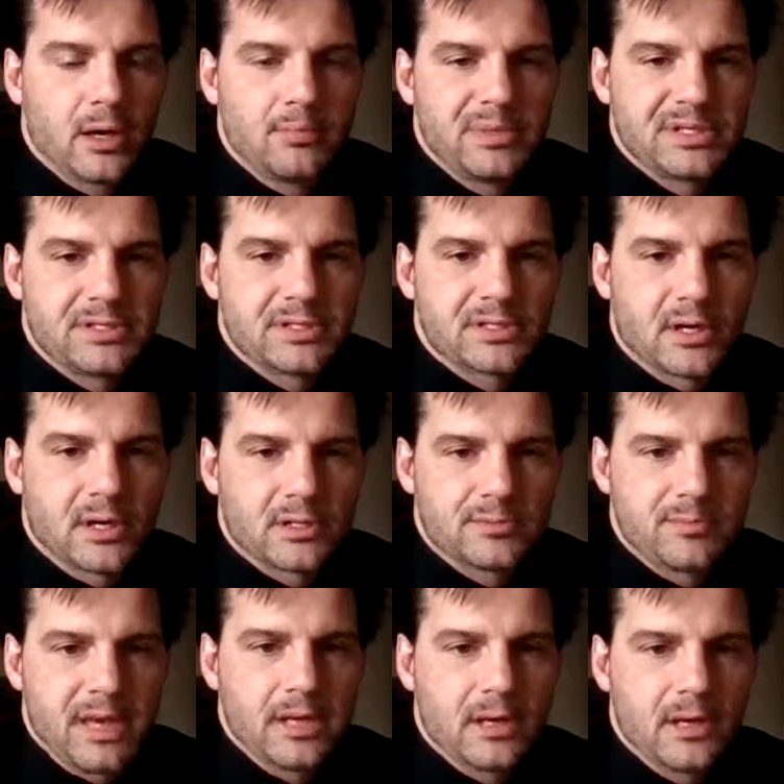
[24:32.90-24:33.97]
business cards,
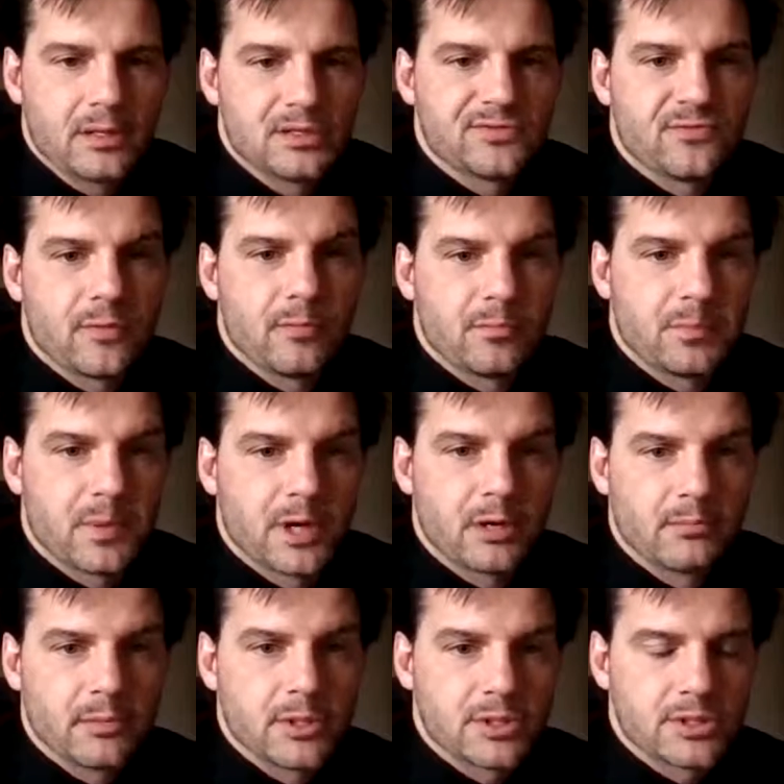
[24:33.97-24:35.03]
bank cards from
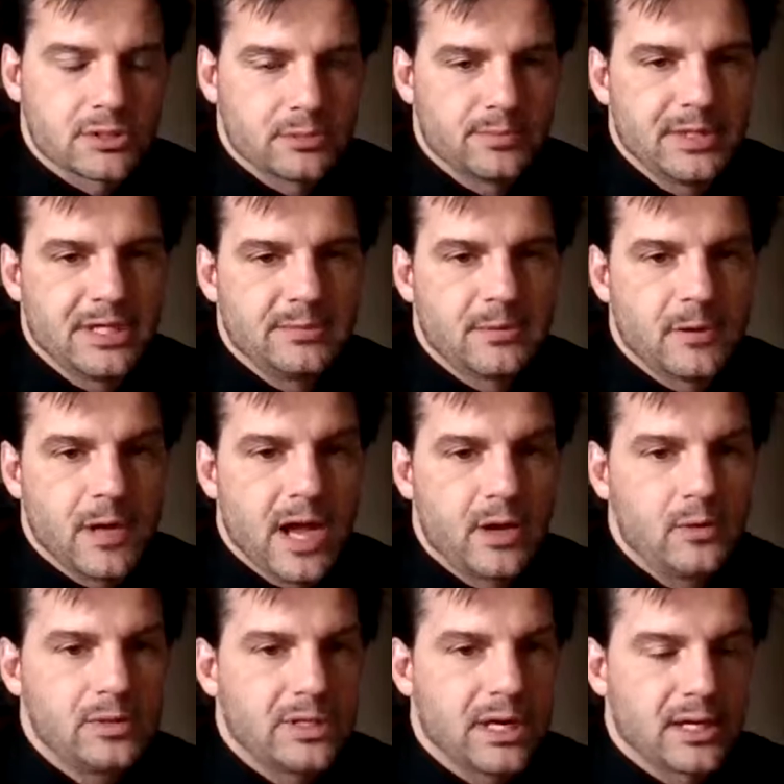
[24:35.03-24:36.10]
commercial people. I
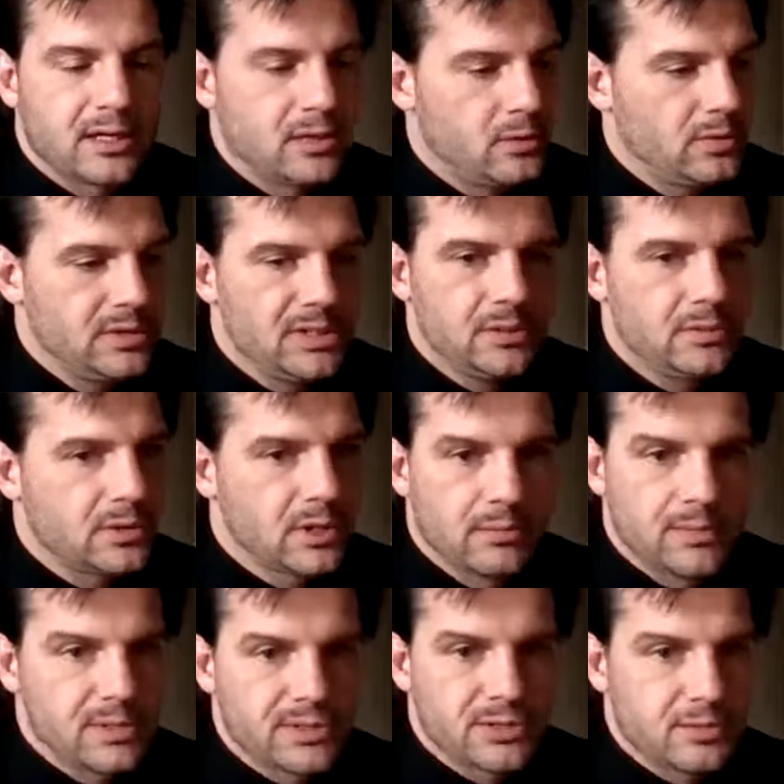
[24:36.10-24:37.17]
can only deal with
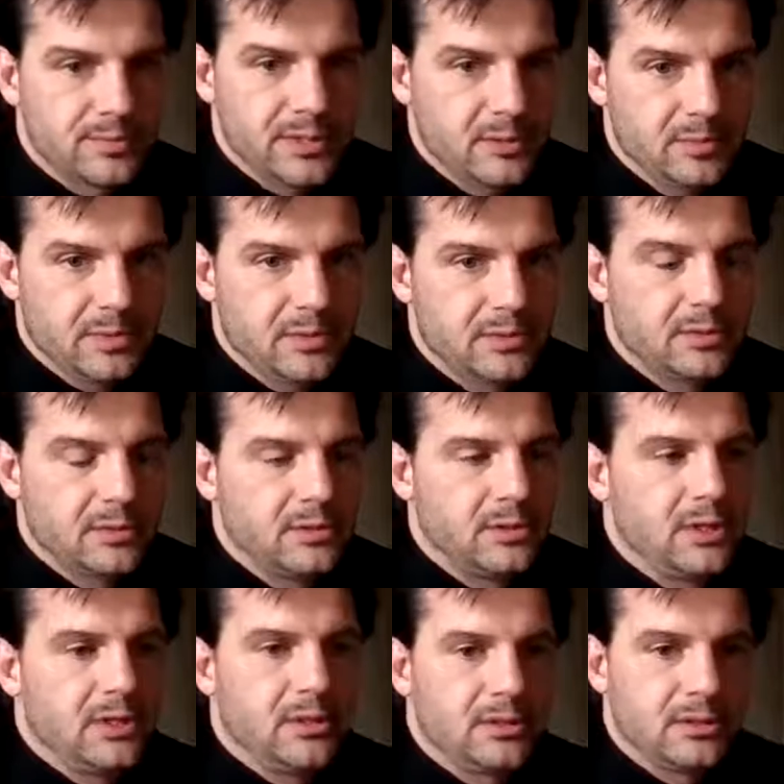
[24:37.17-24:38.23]
commercial people.
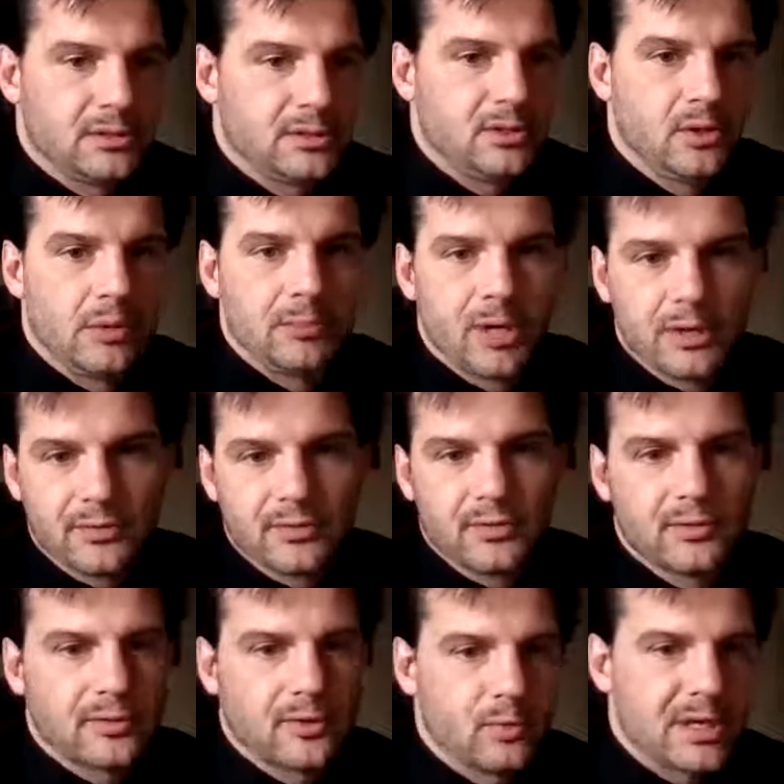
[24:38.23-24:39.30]
Not
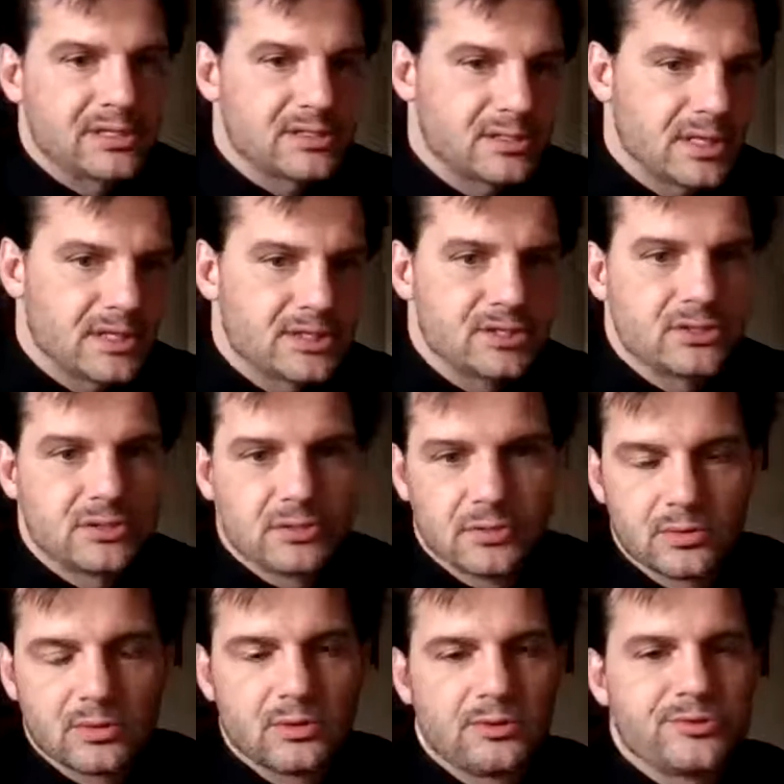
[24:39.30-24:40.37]
the
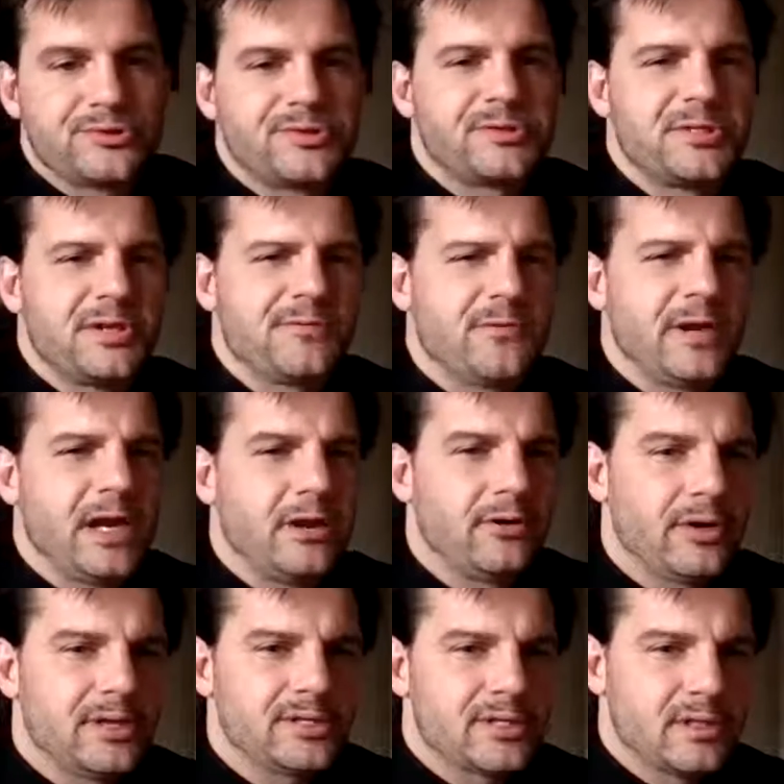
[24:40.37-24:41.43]
residential. There's different
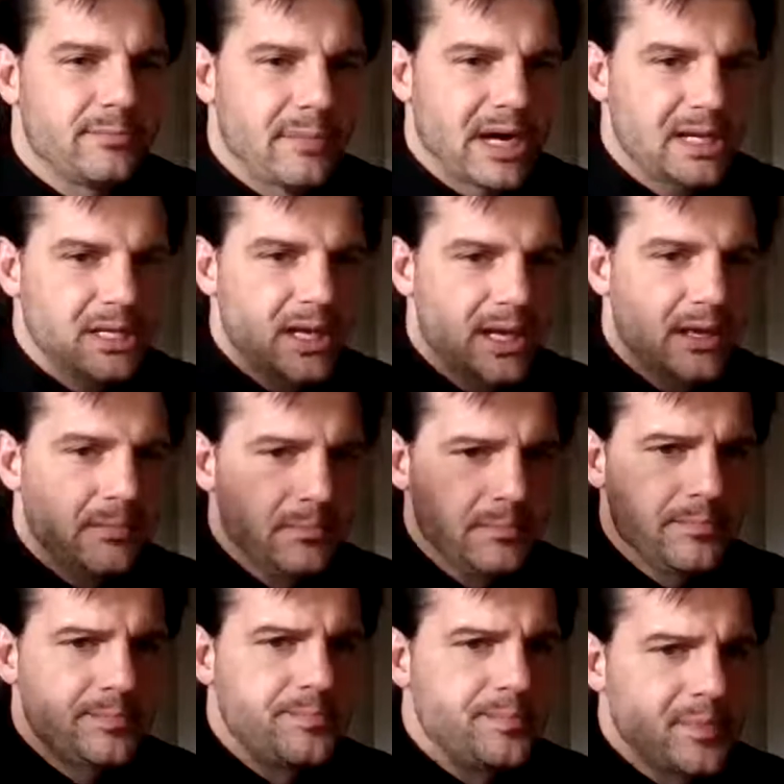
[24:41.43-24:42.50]
areas in the money game
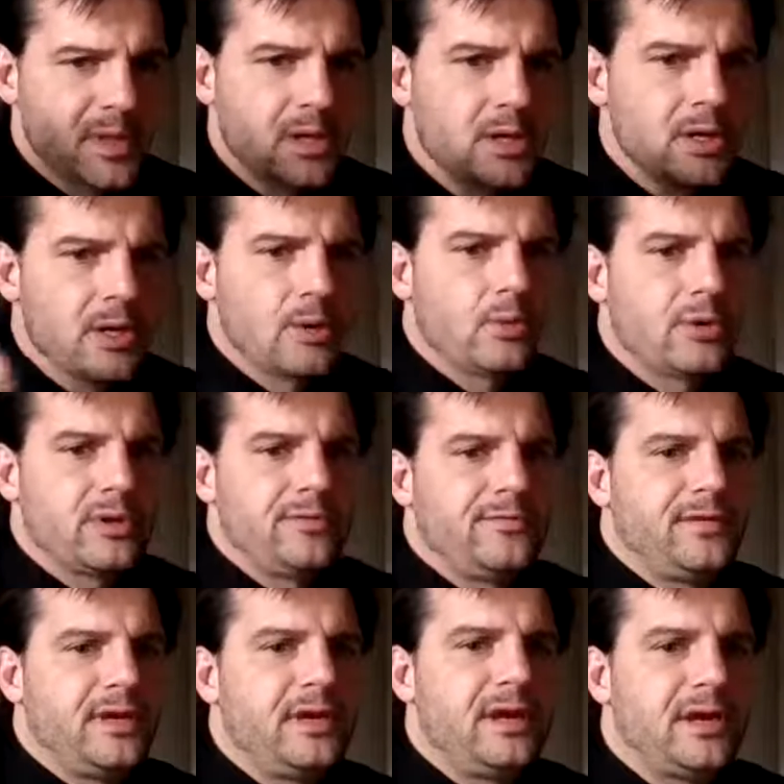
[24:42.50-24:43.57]
where you
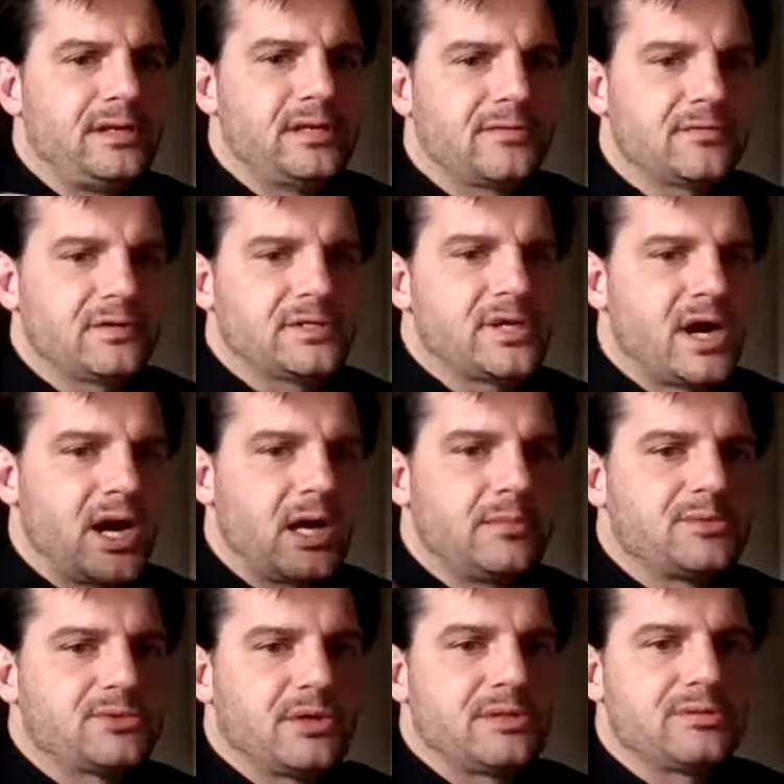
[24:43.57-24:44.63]
fit in at different
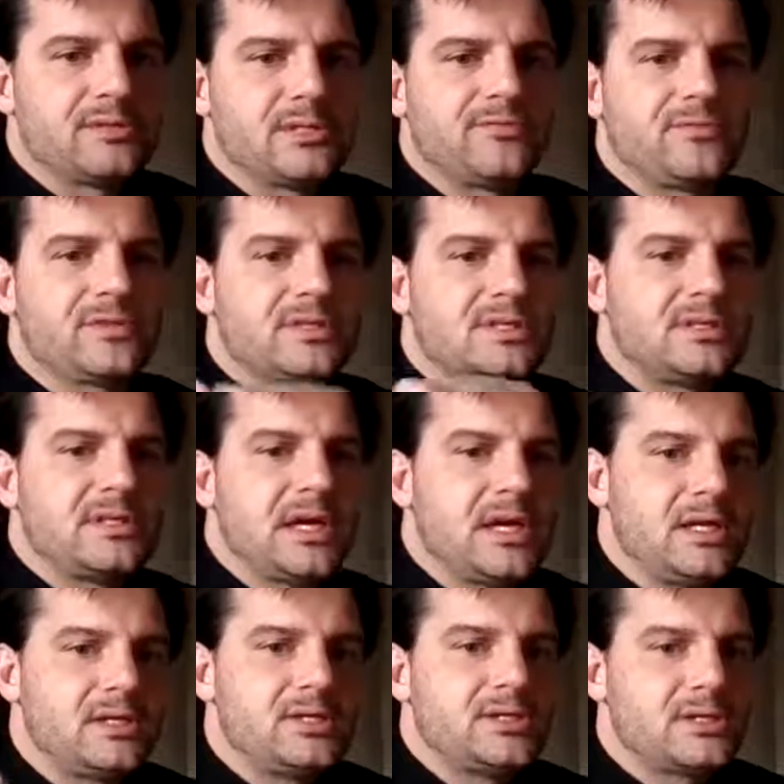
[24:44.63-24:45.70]
times, right? There's different
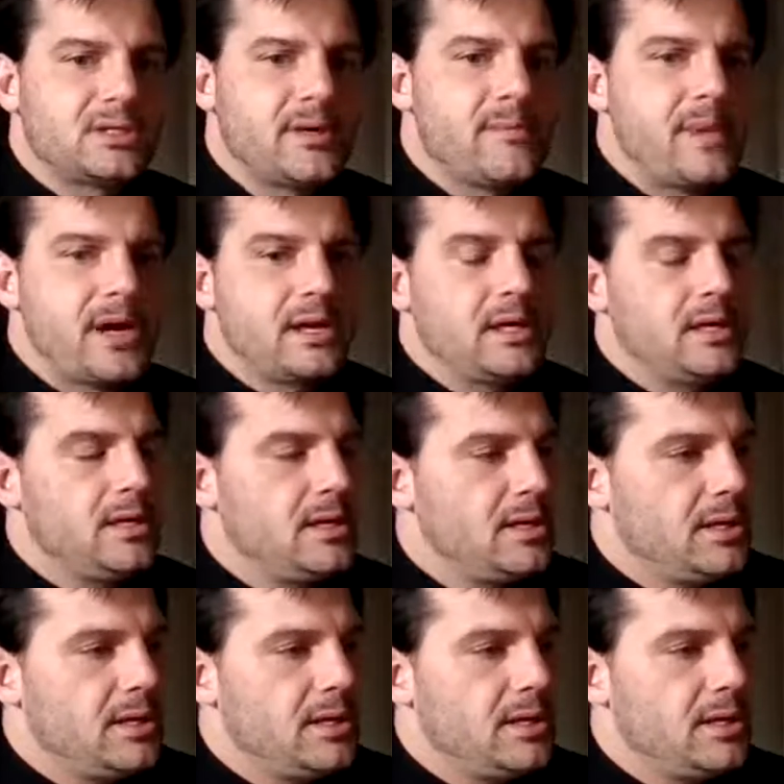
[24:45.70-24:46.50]
stages to money,